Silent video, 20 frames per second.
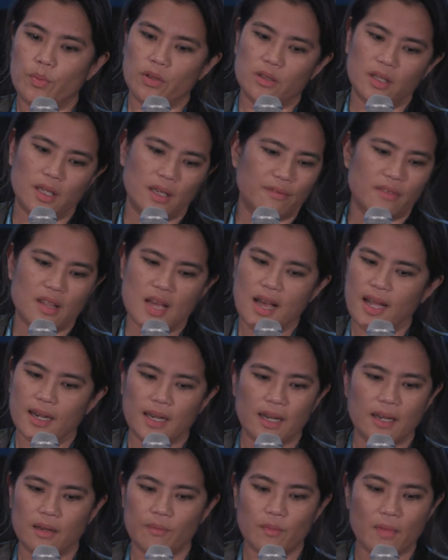and I believe
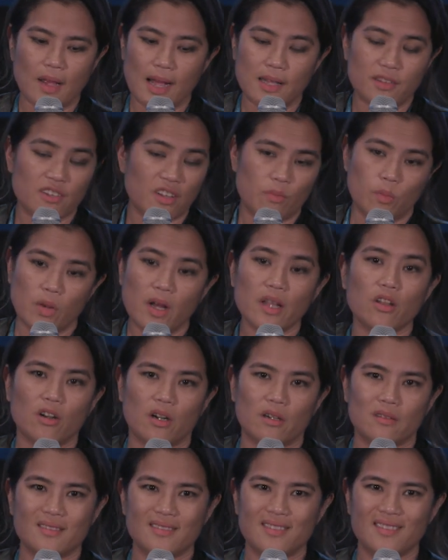that in as a
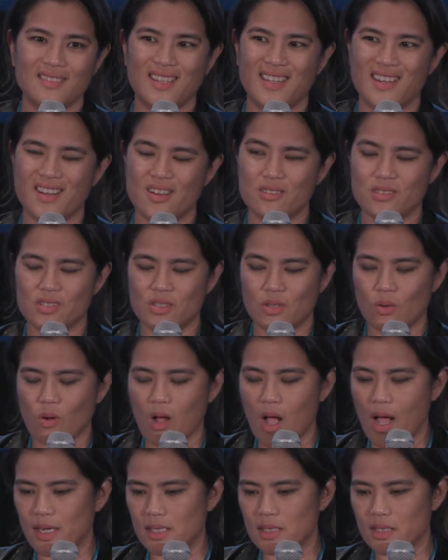mother, you know.
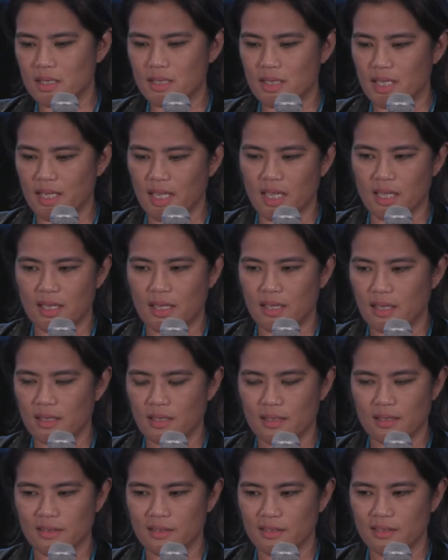So I just think
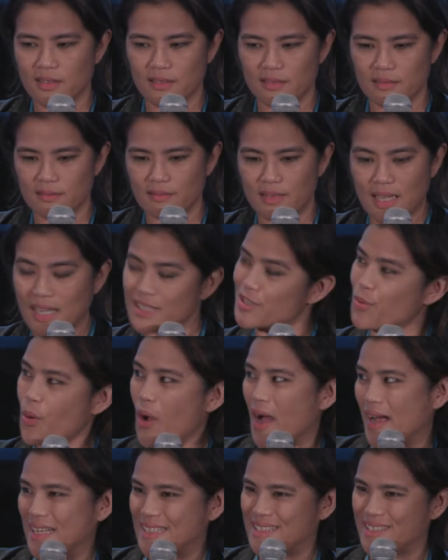that's